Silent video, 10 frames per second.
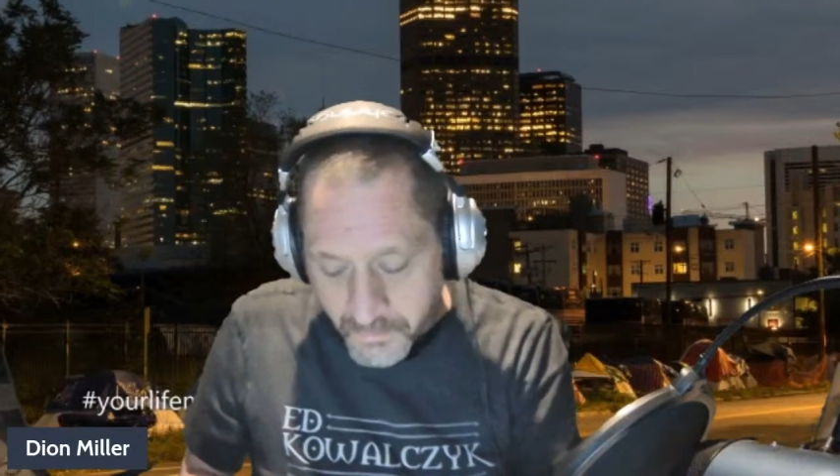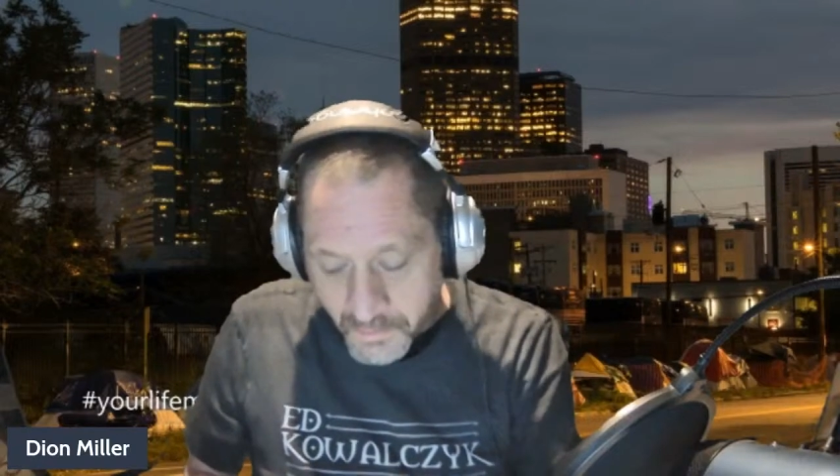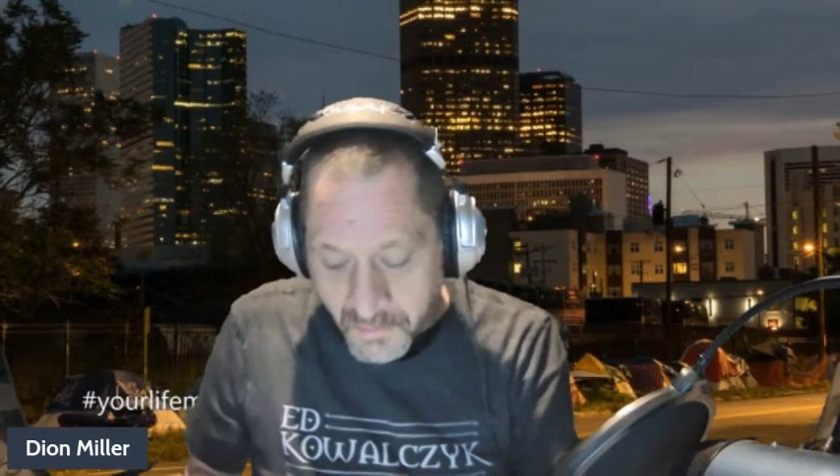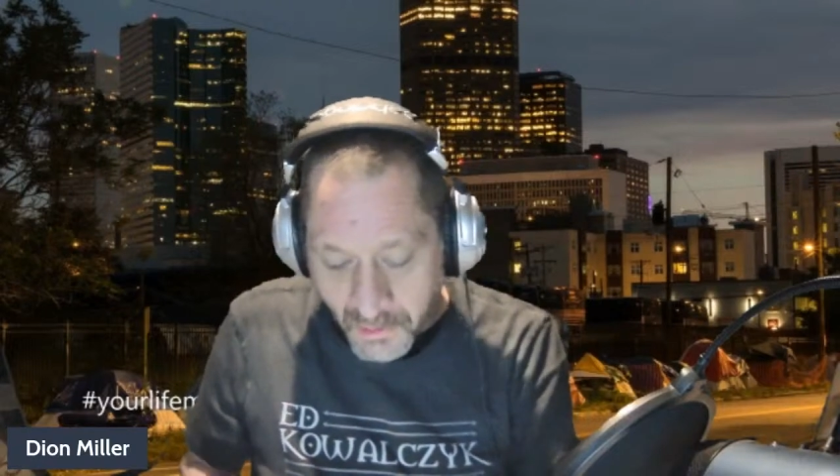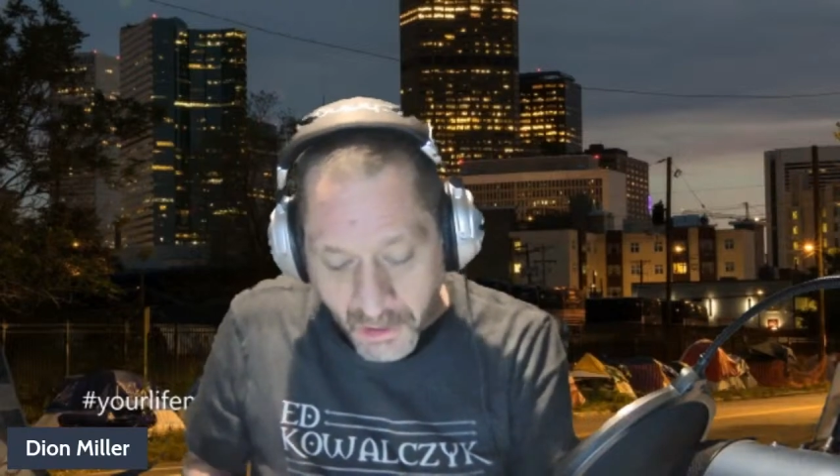
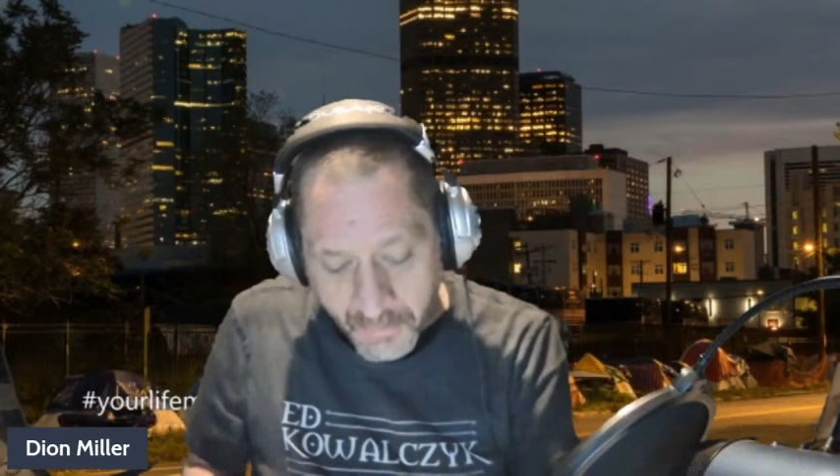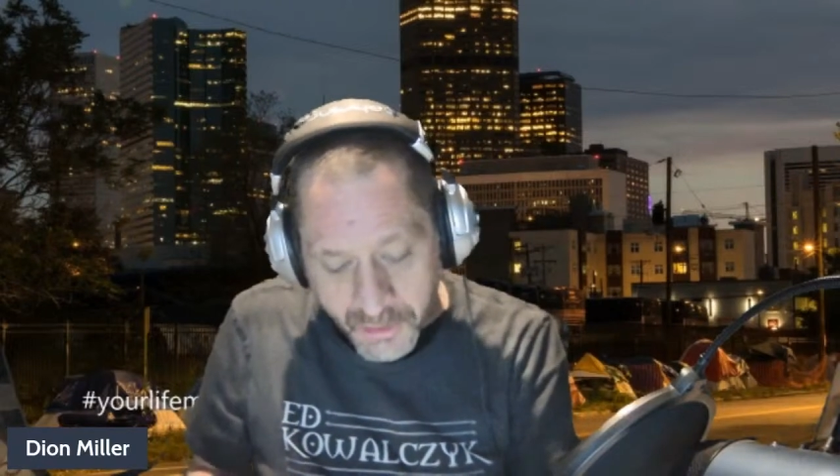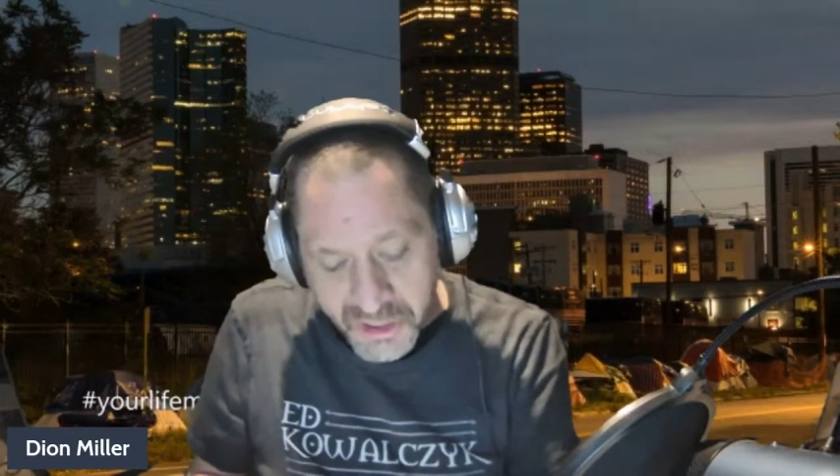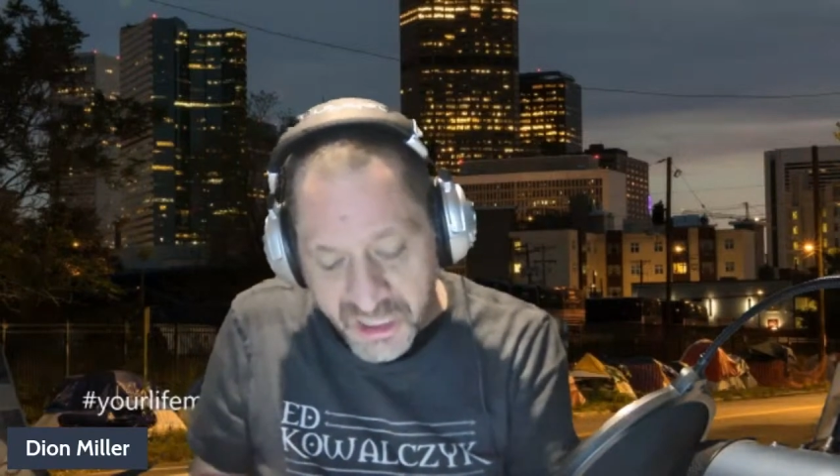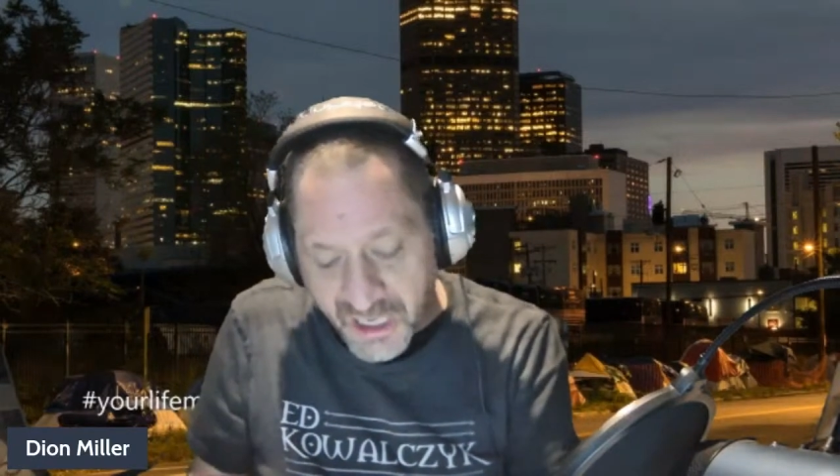I'm
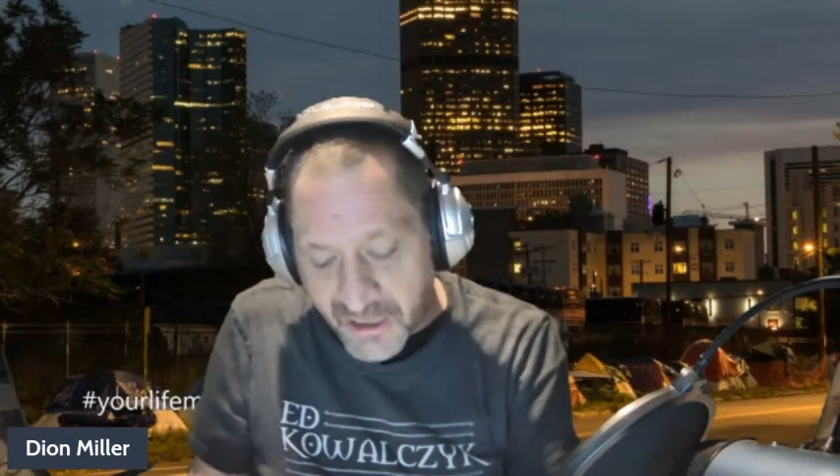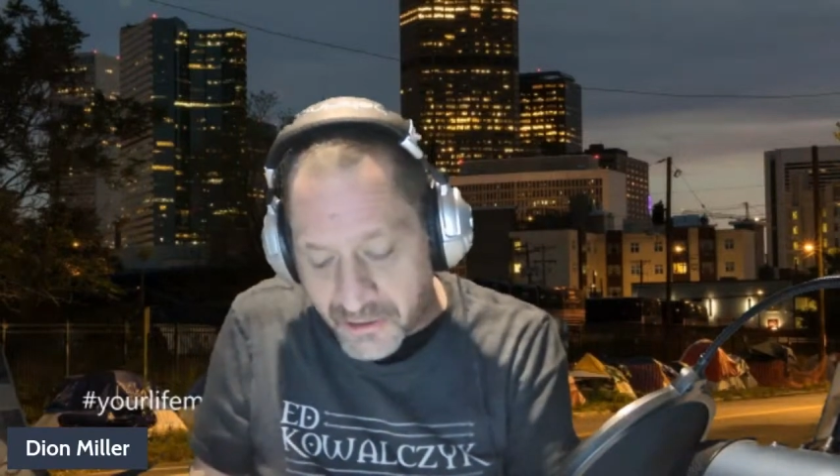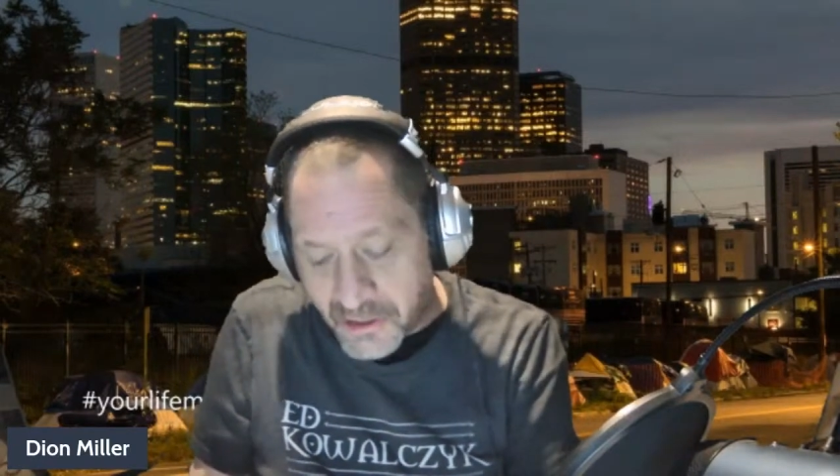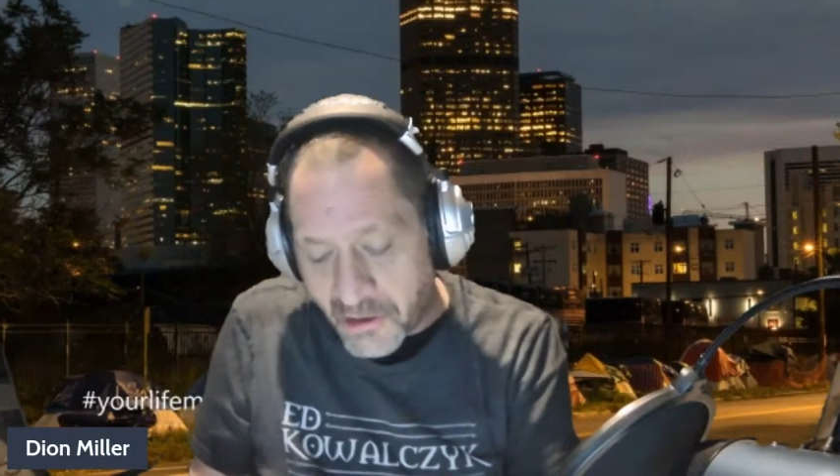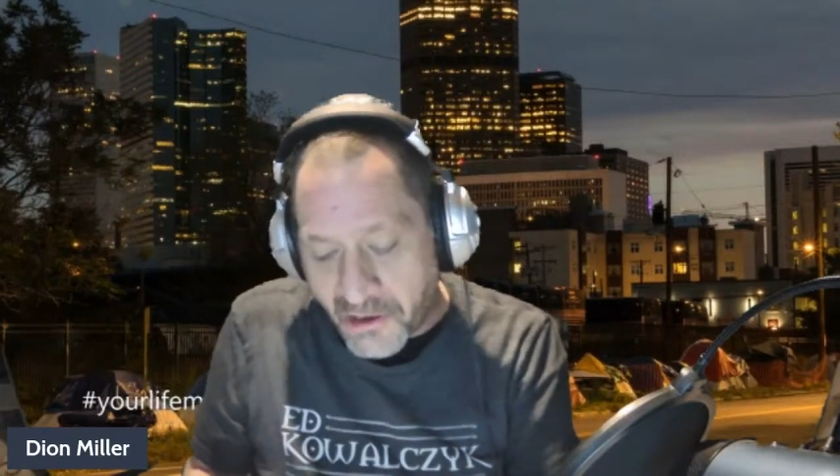reading
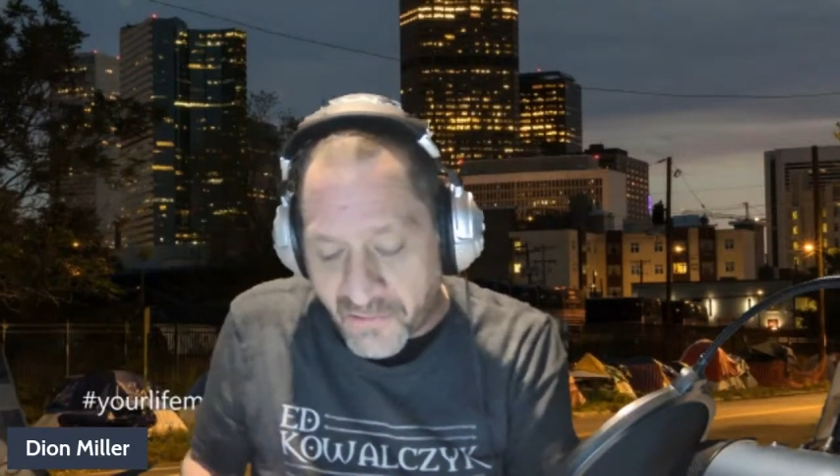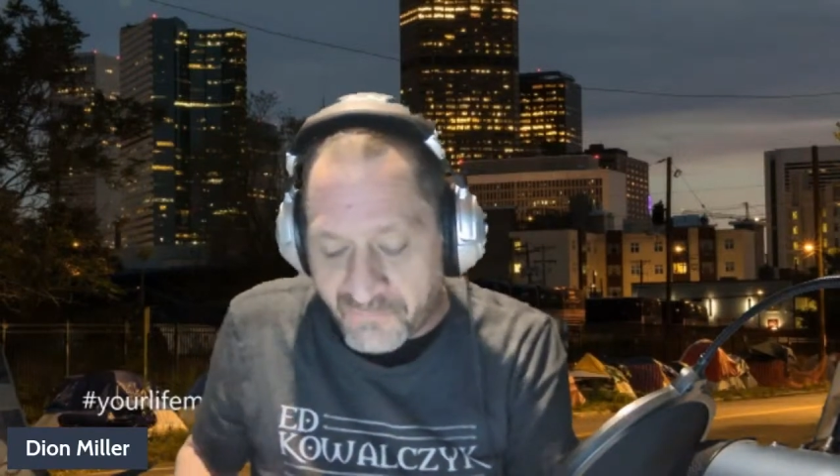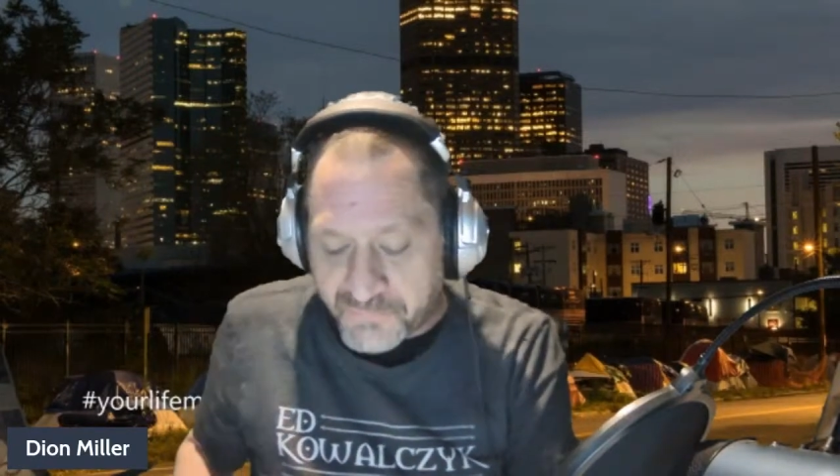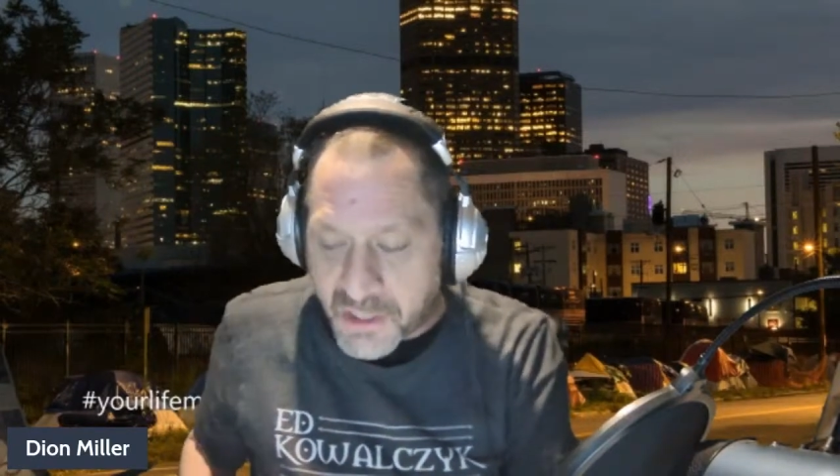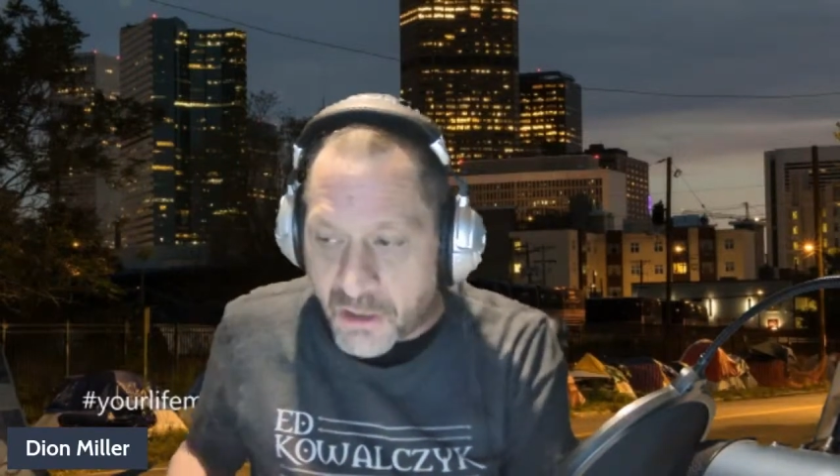out
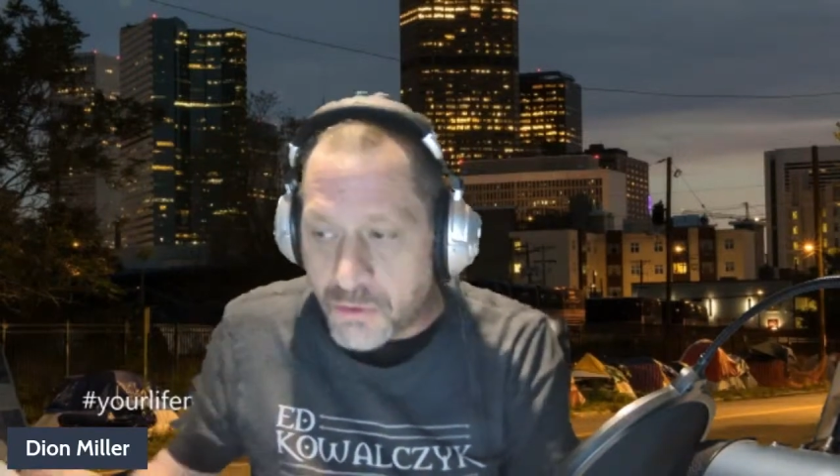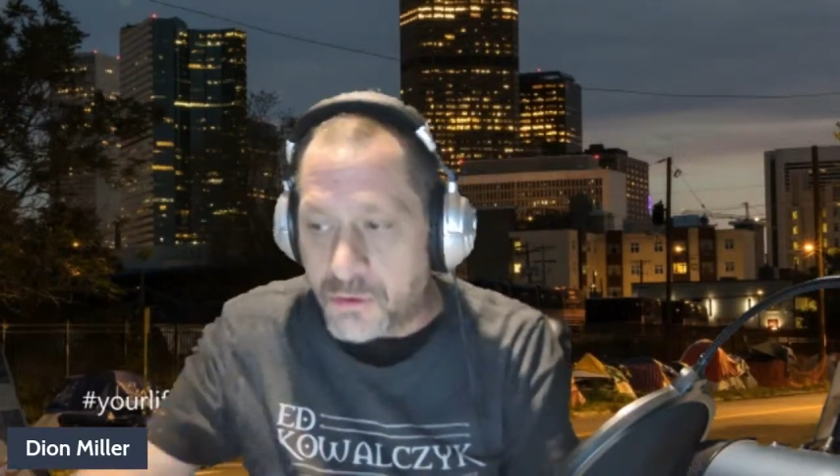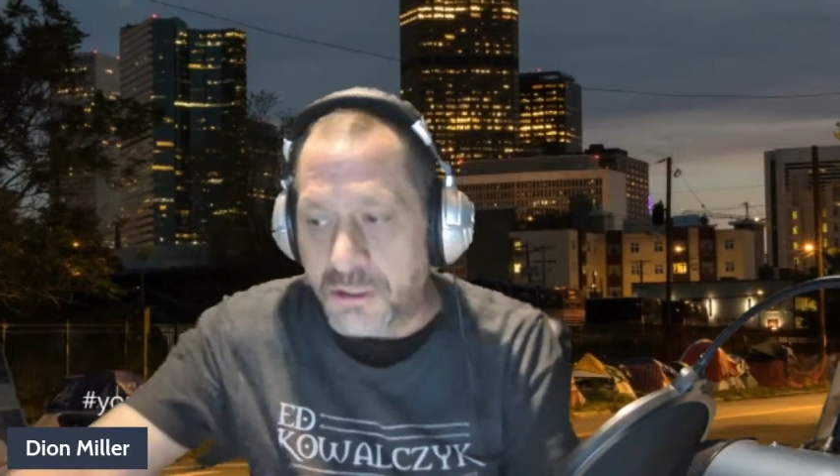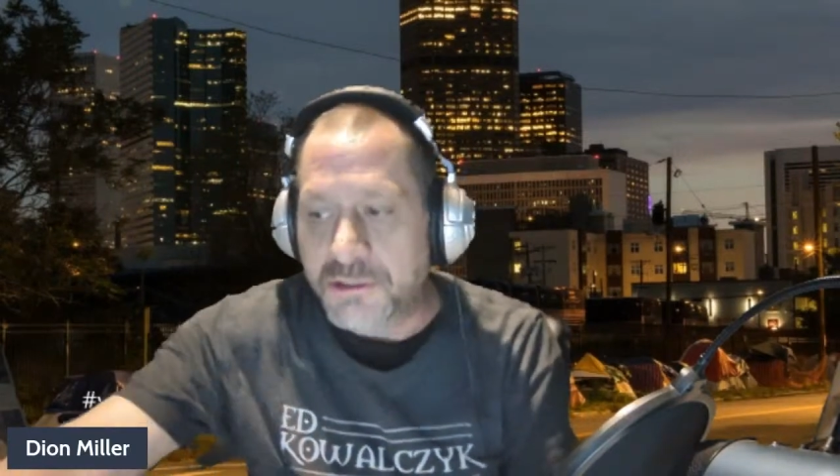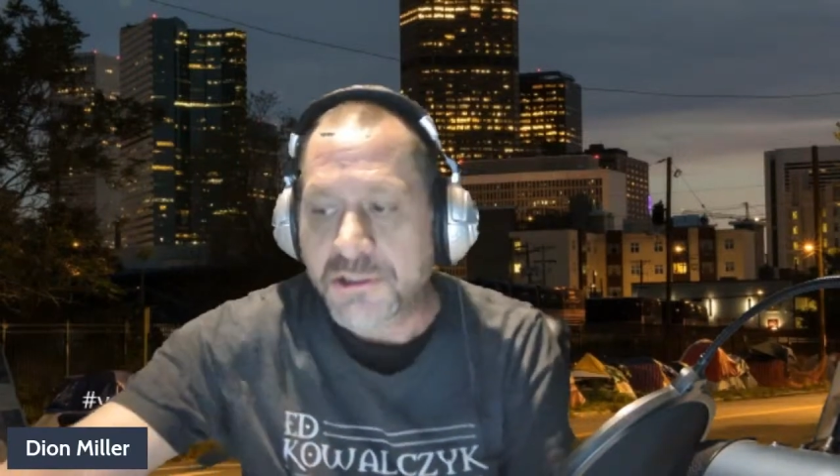How It
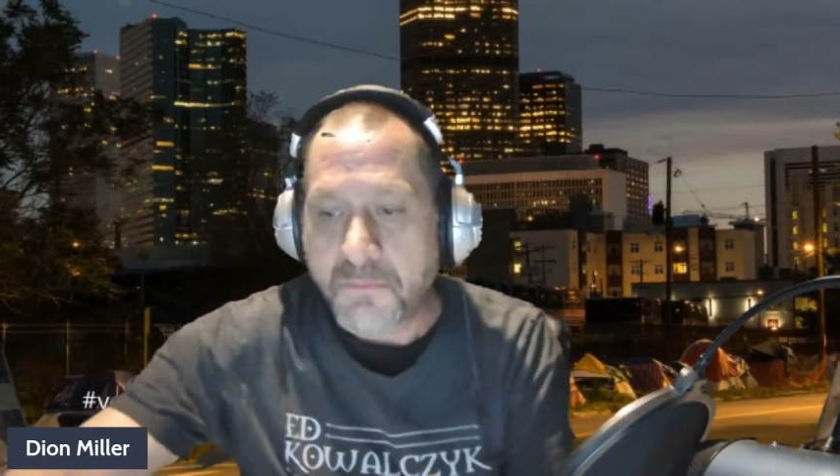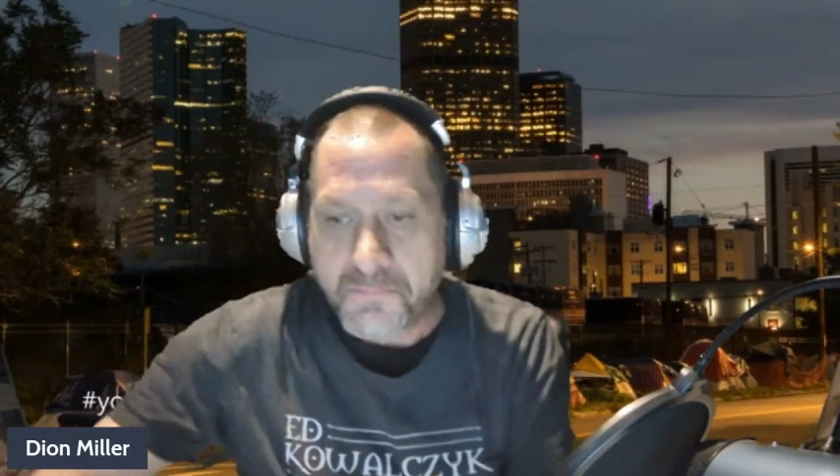Works,